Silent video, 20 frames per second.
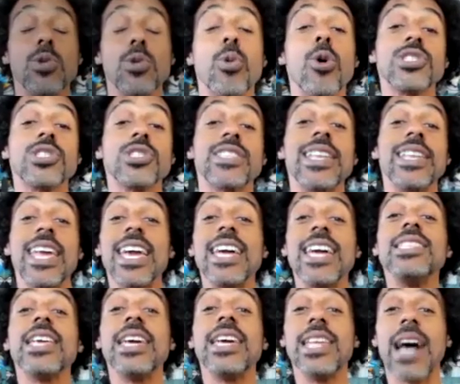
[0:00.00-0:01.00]
words that
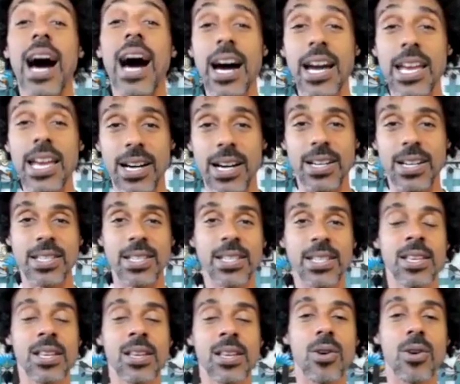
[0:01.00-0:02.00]
end in ion
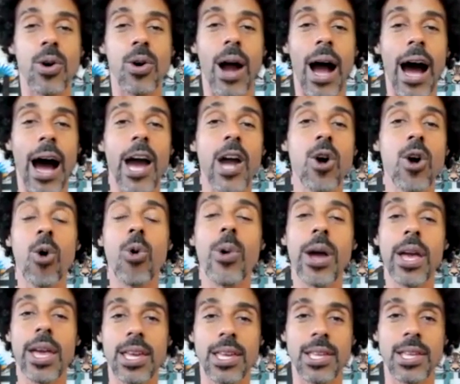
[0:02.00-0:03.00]
or
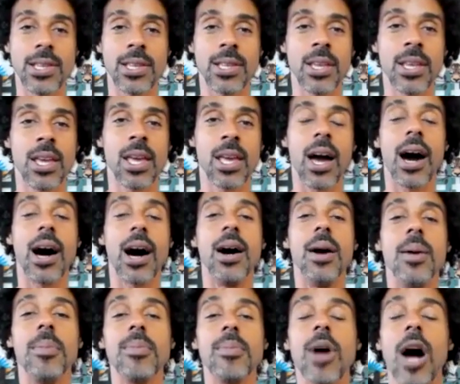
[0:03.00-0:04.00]
I-O-N
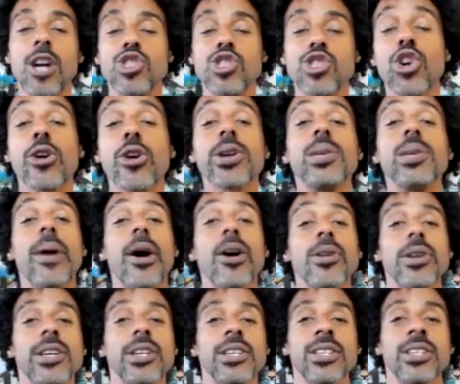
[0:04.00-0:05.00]
are talking about
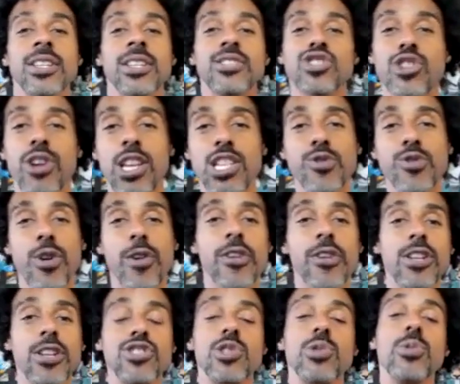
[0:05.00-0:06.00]
a transfer of
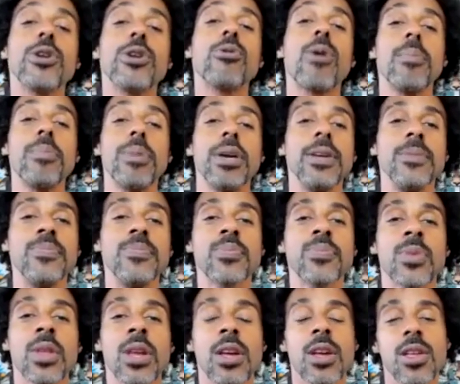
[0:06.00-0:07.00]
energy. What do I mean?
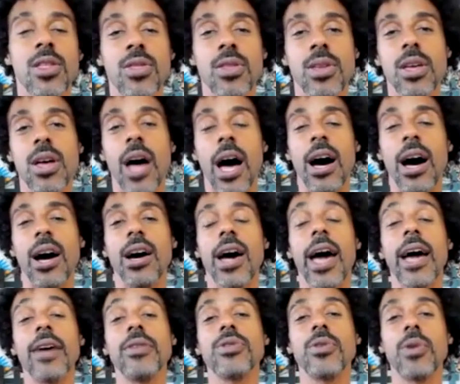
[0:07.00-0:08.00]

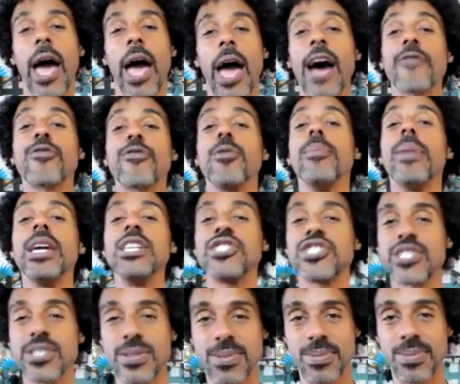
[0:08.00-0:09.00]

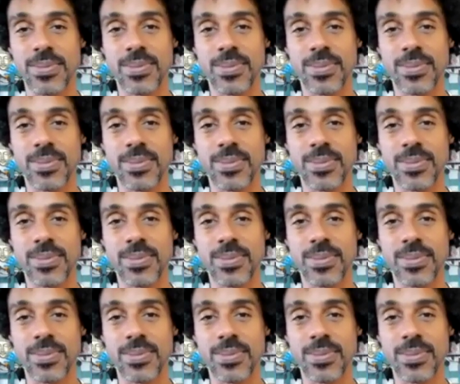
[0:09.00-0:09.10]
Affirmation,